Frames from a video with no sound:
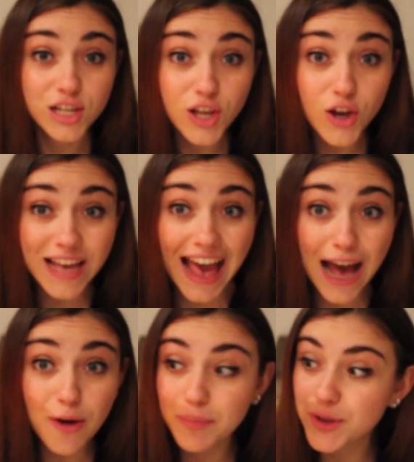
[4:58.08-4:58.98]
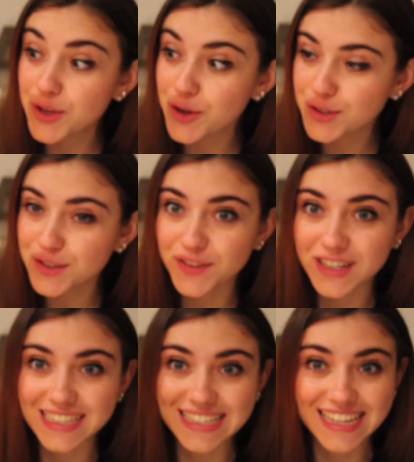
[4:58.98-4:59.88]
Look how
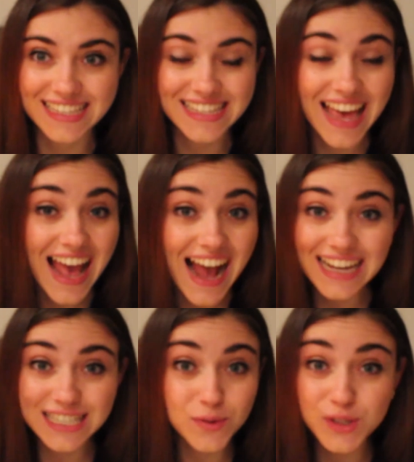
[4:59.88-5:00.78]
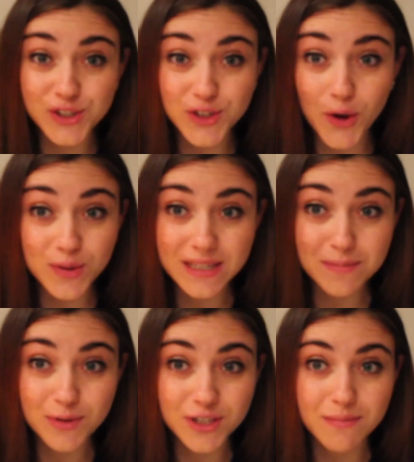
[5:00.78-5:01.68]
beautiful it is, and it was so
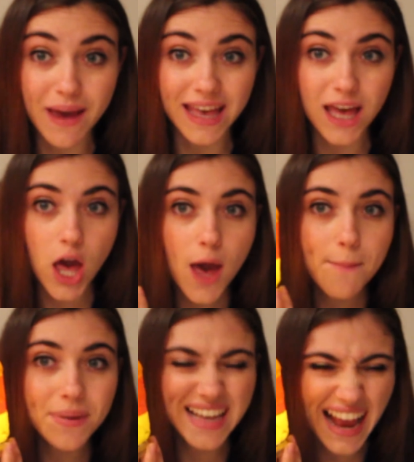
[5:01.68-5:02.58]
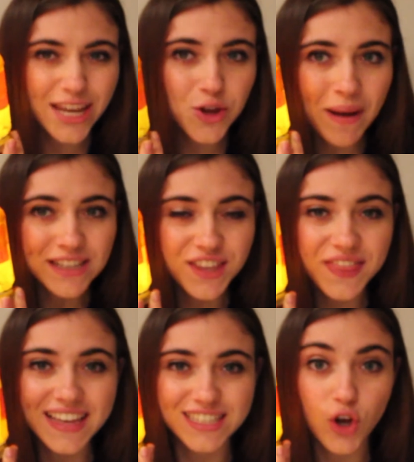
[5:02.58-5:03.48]
simple to make. But can you imagine
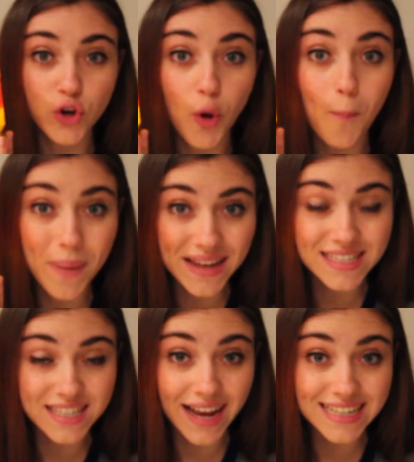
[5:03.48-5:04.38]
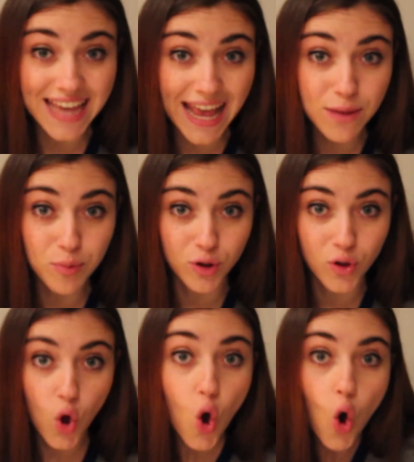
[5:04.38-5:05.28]
this on your bedside
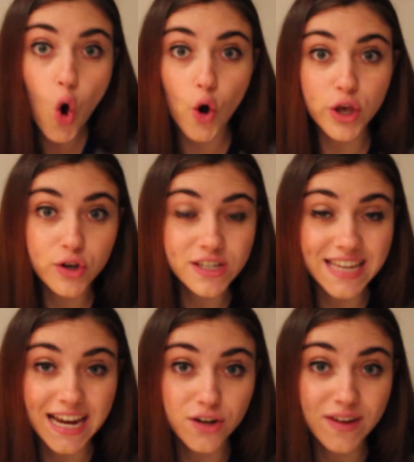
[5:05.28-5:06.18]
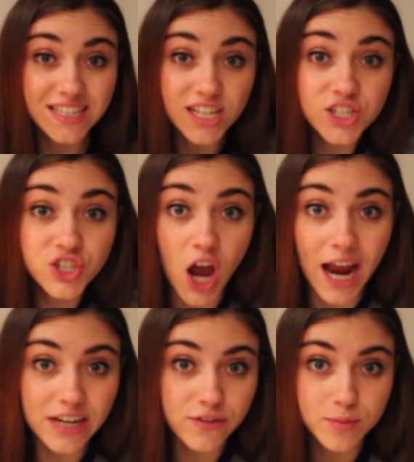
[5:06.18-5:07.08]
table? Or you could decorate a
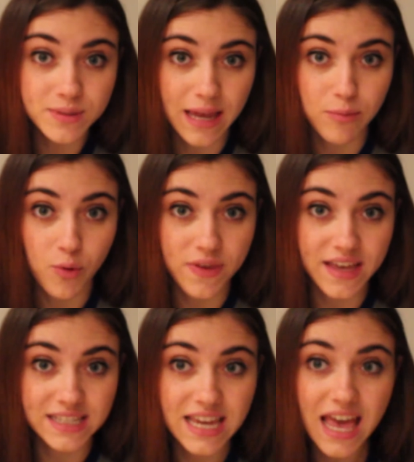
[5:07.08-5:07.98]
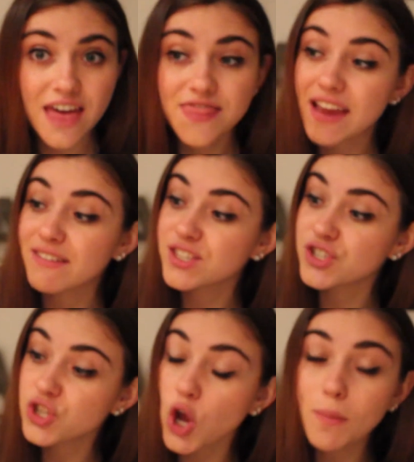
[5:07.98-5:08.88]
dining room table with it. There is
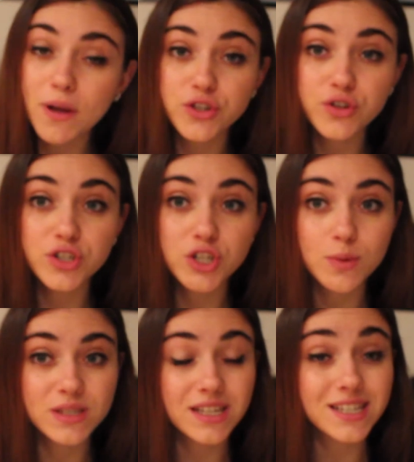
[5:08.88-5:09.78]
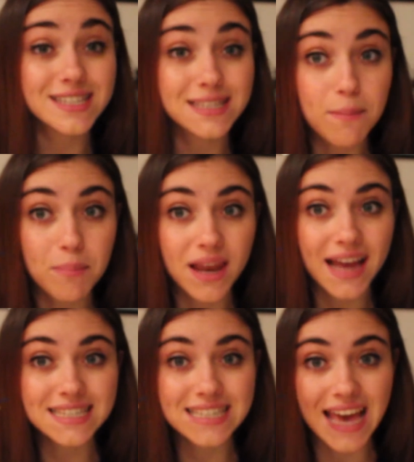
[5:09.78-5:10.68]
so much you can do with such a simple
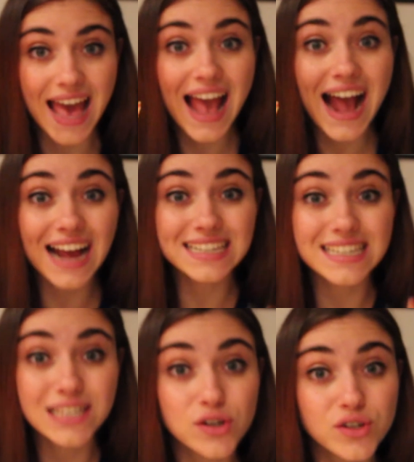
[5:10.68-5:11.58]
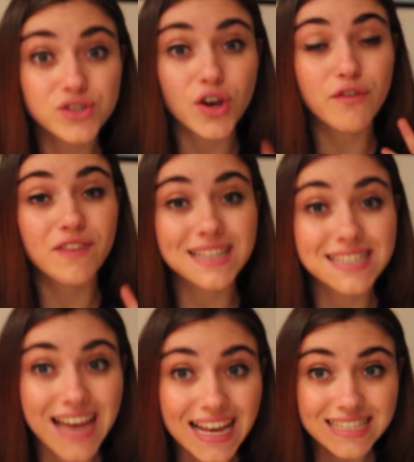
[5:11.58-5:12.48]
idea, and it looks so
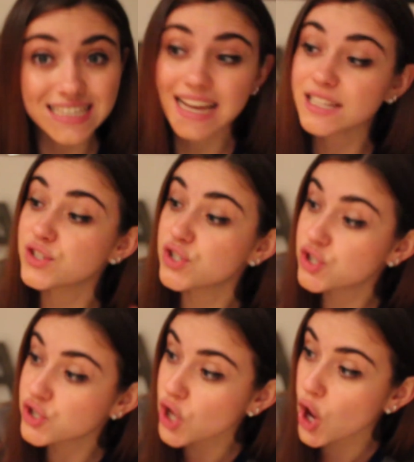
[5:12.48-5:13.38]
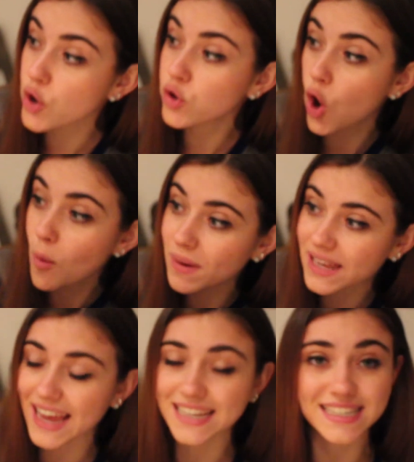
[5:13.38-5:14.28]
fantastic and so
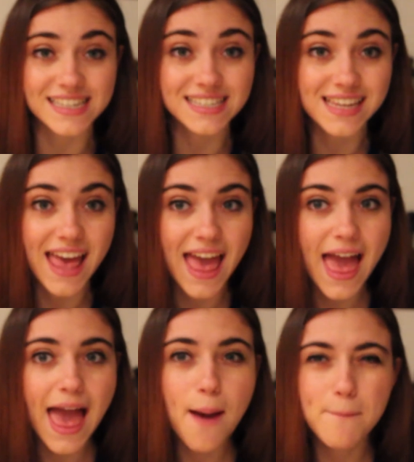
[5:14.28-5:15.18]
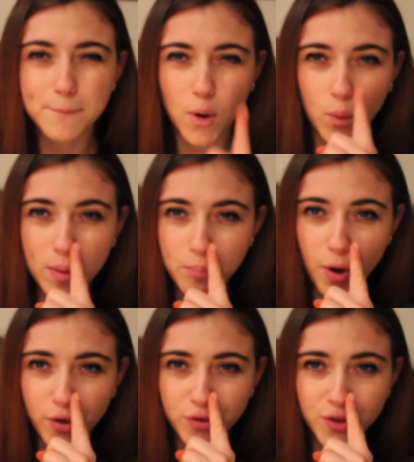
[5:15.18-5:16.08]
complicated. But we
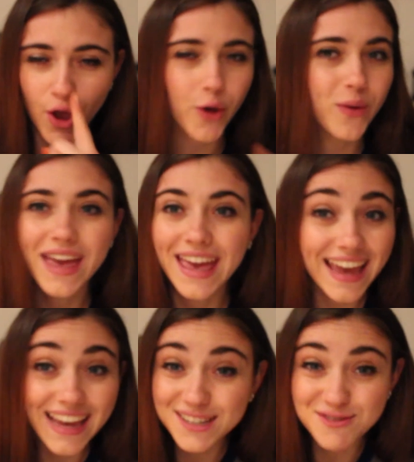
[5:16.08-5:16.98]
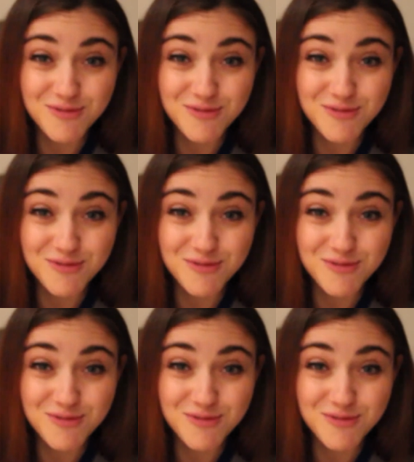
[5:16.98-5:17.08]
both know it